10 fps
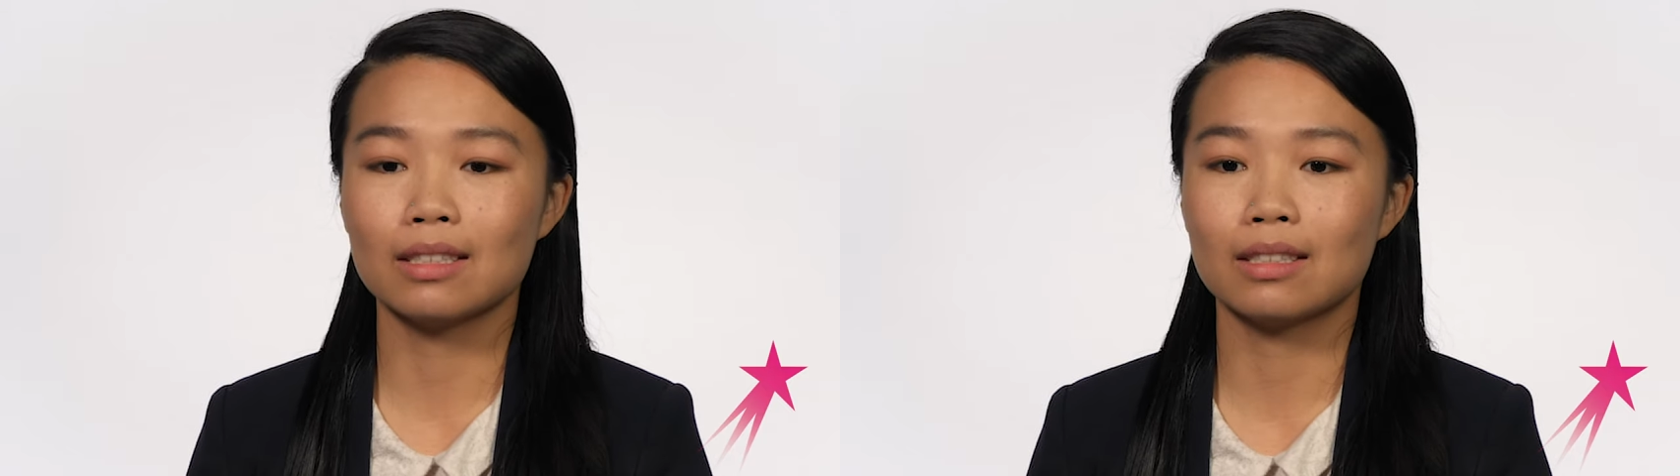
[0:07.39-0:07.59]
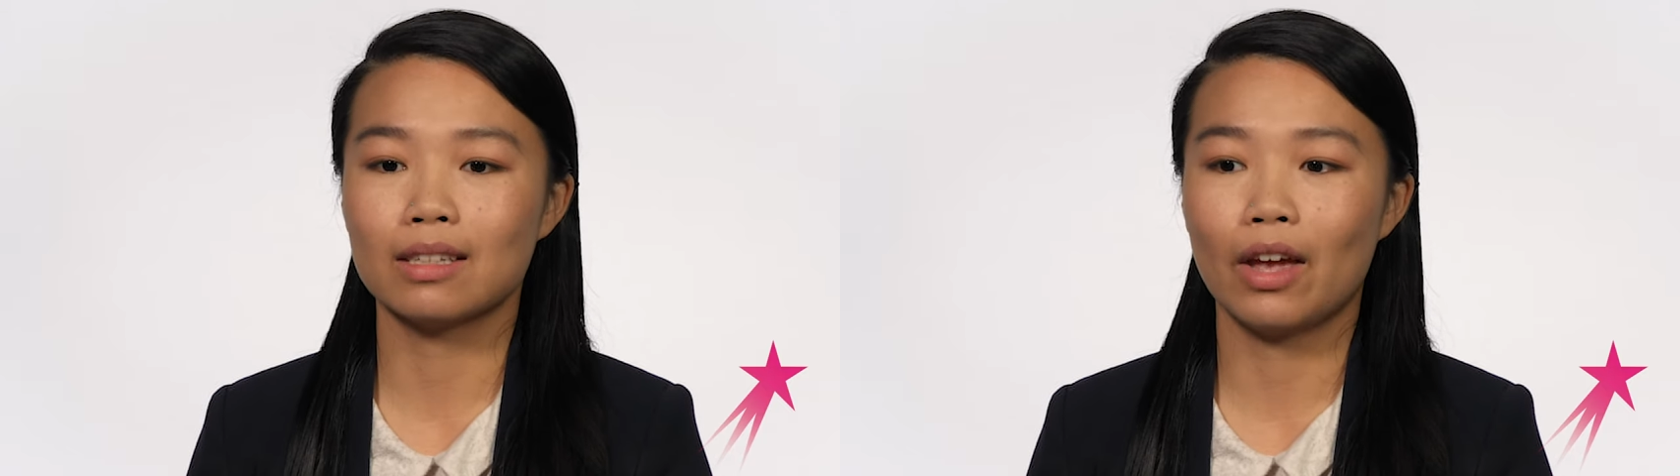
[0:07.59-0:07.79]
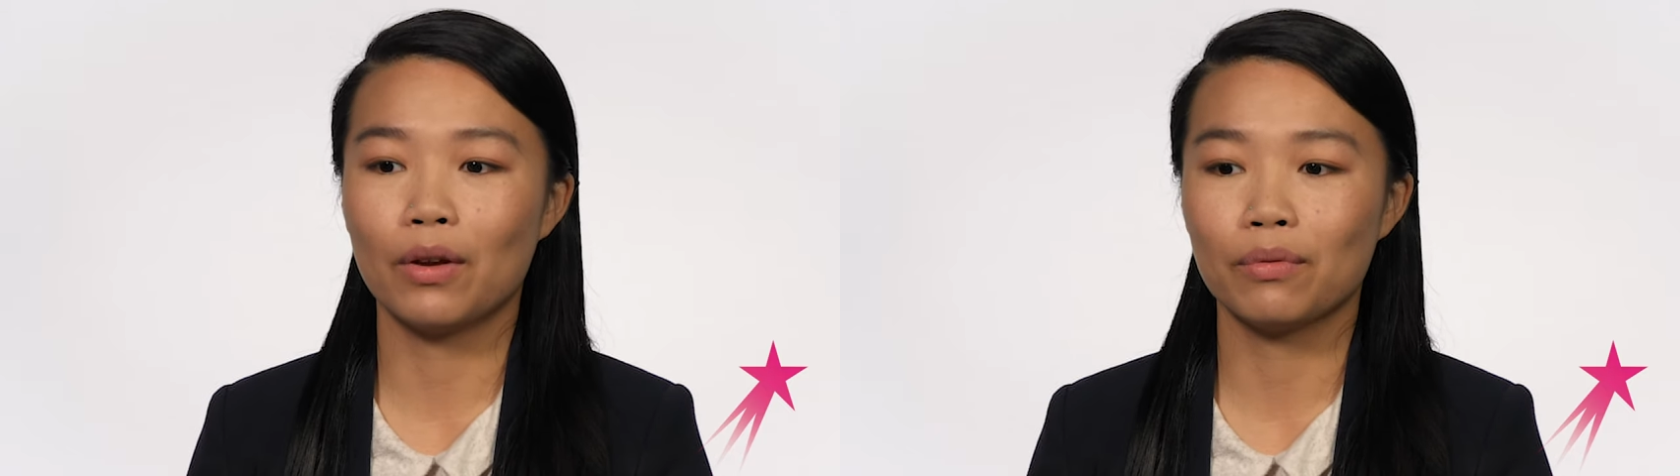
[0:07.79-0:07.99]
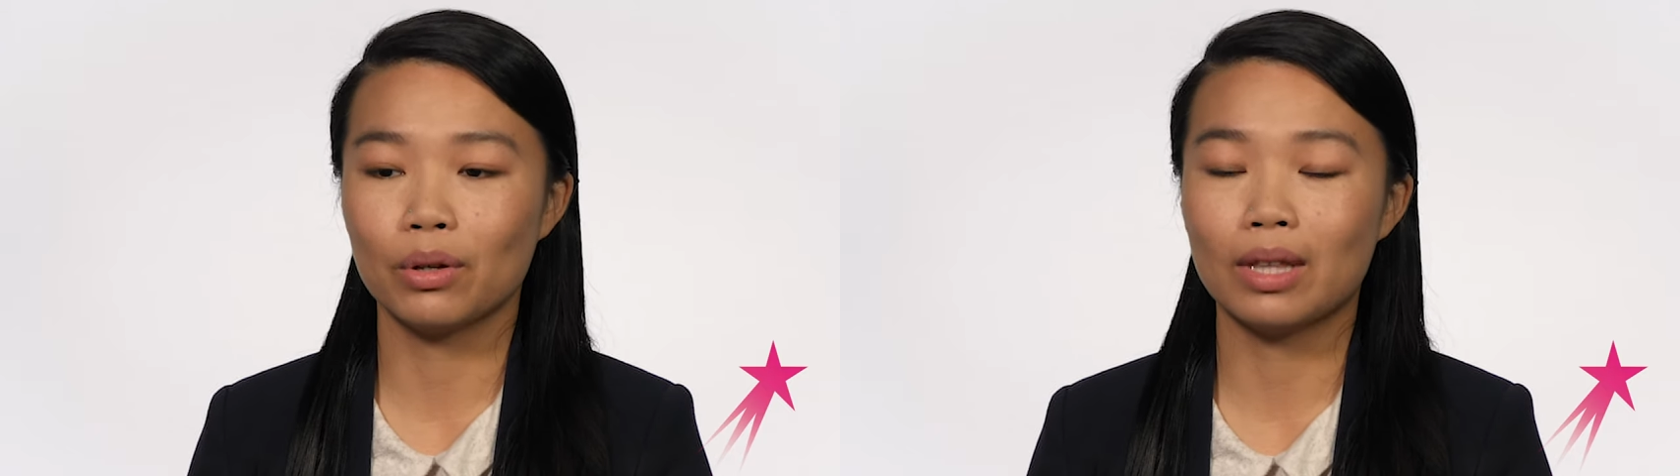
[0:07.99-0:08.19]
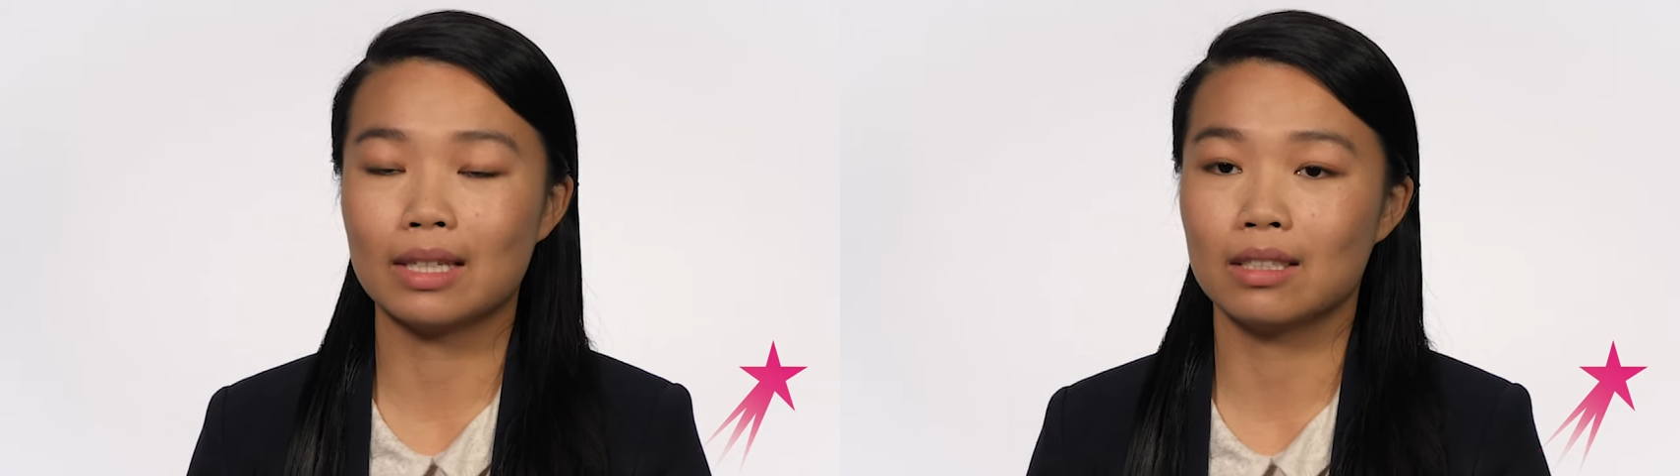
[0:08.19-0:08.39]
is a
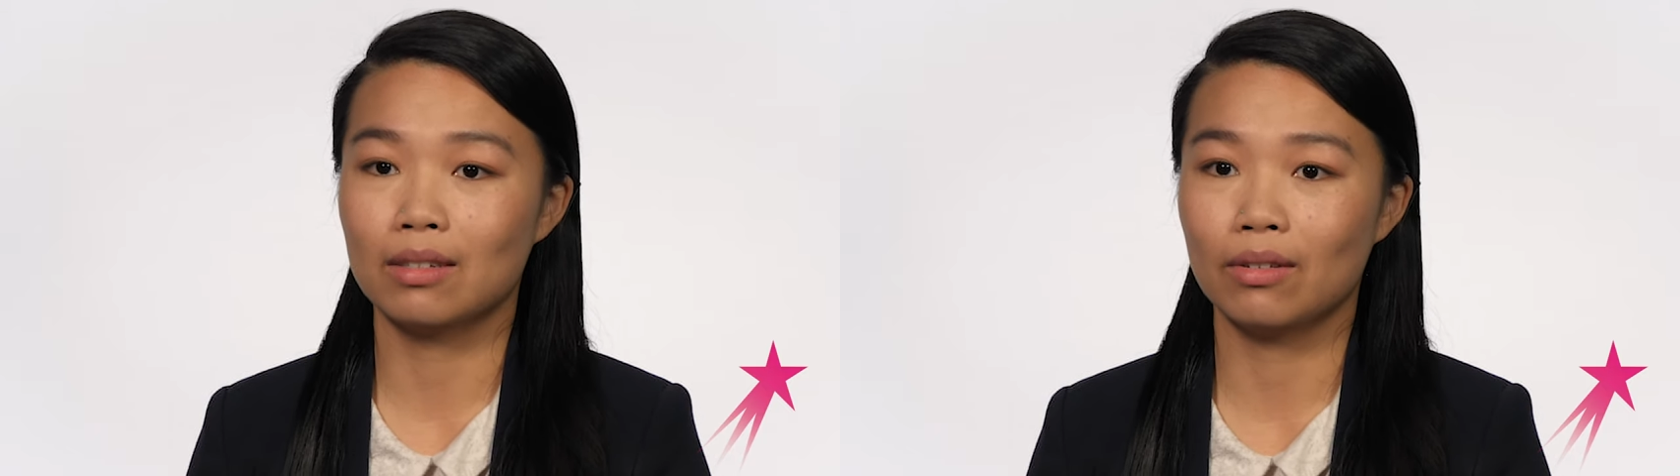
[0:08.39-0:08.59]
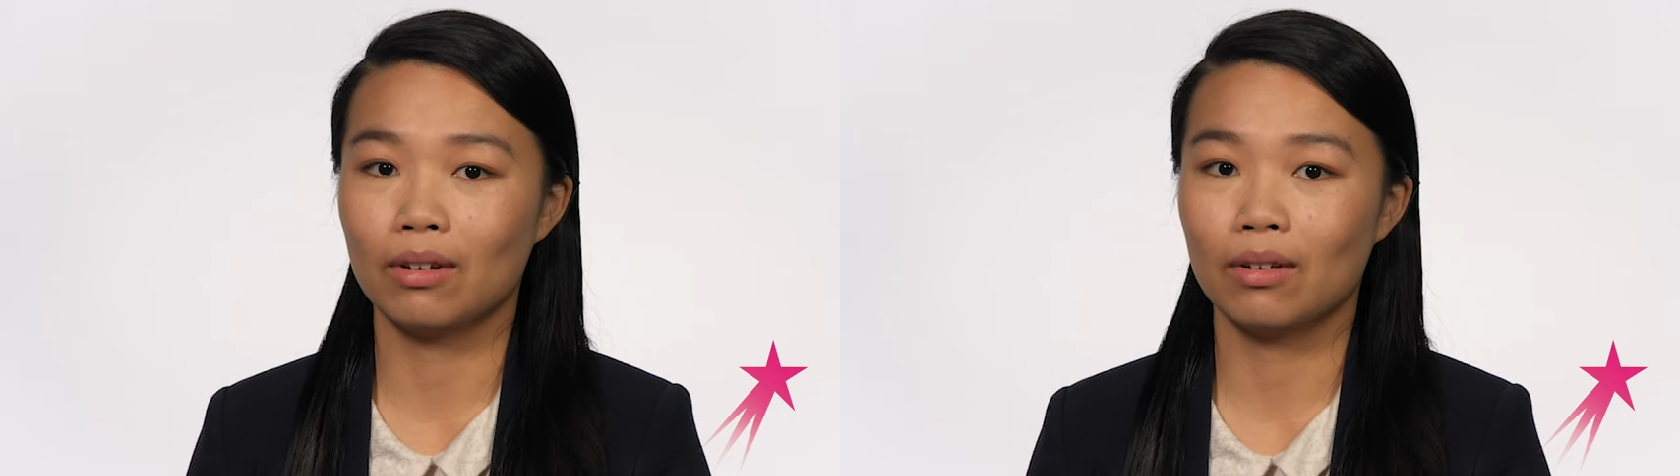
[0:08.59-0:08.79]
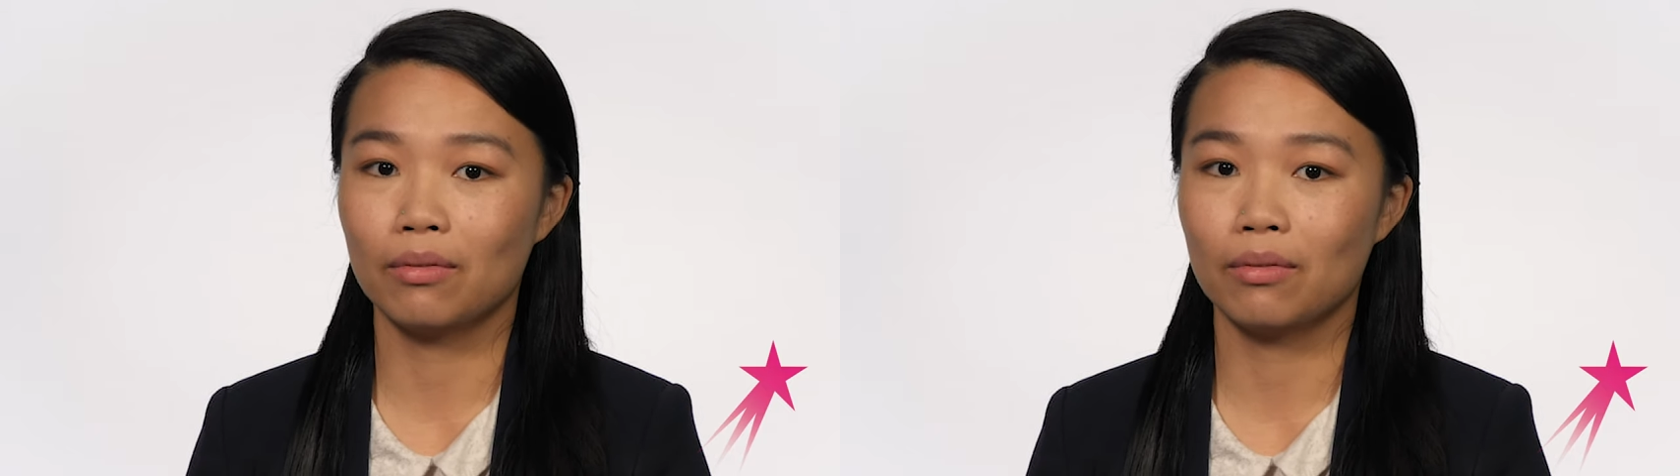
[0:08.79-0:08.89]
field that's in